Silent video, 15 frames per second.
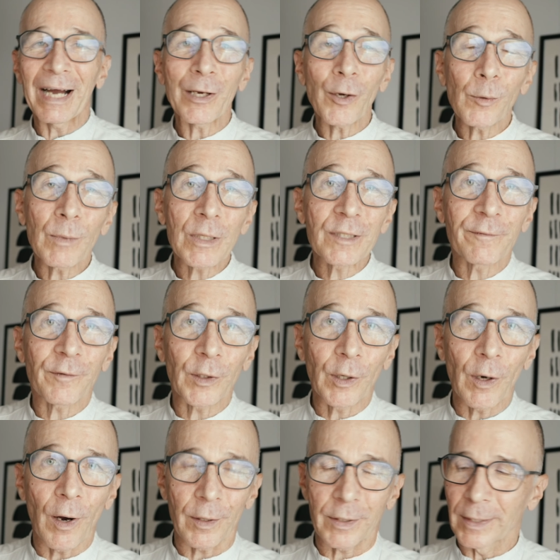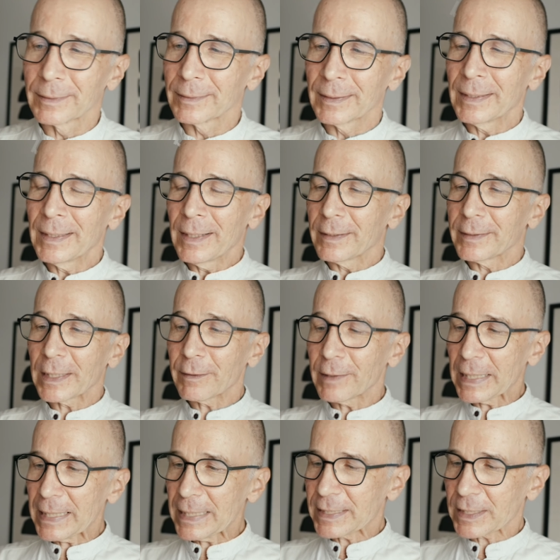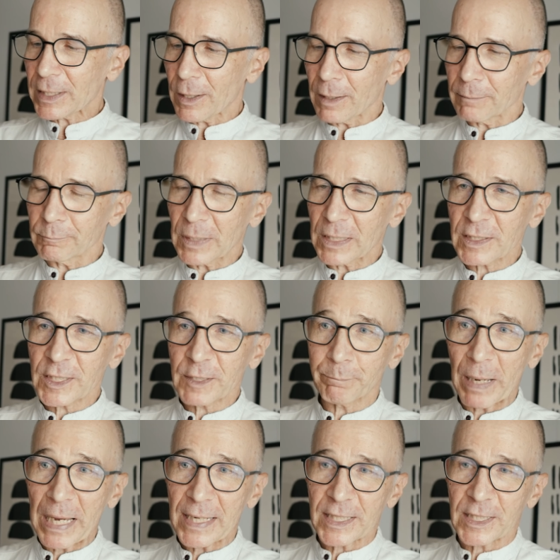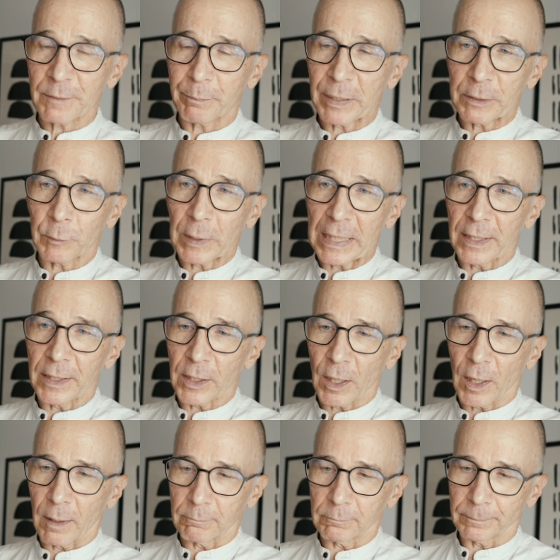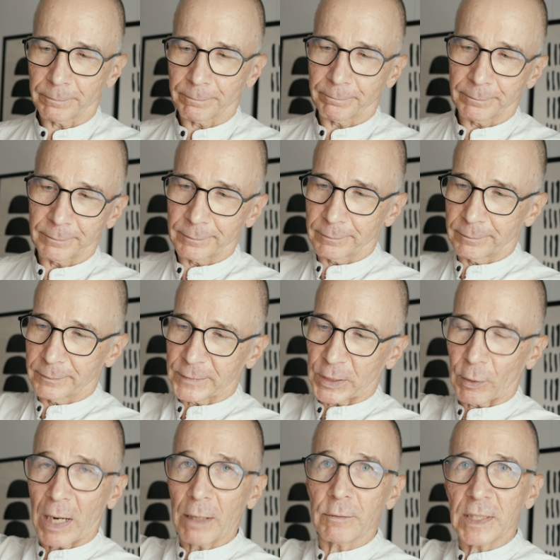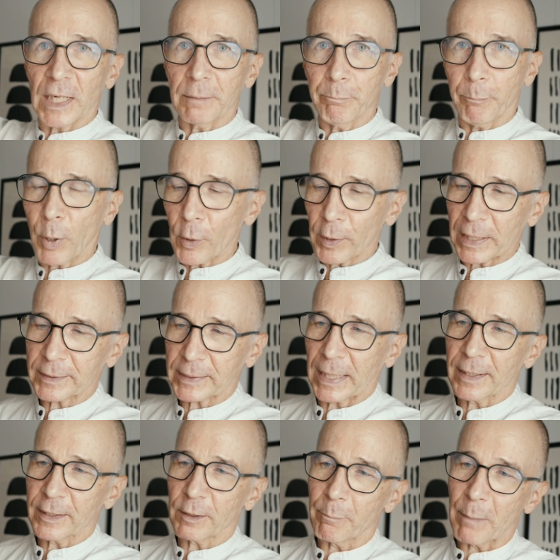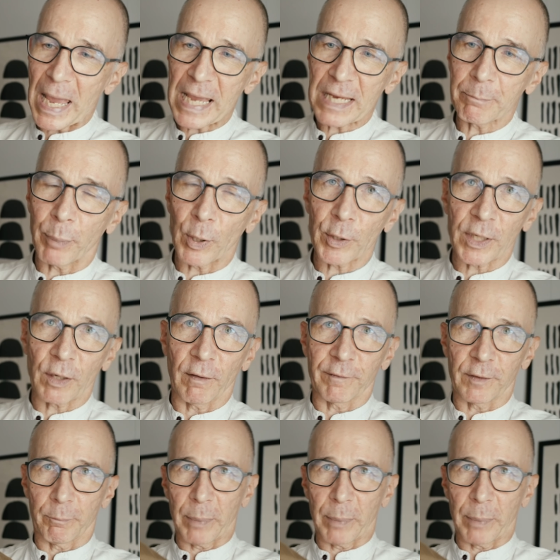I almost forgot, there is a space between the, the outside pocket and the main body of the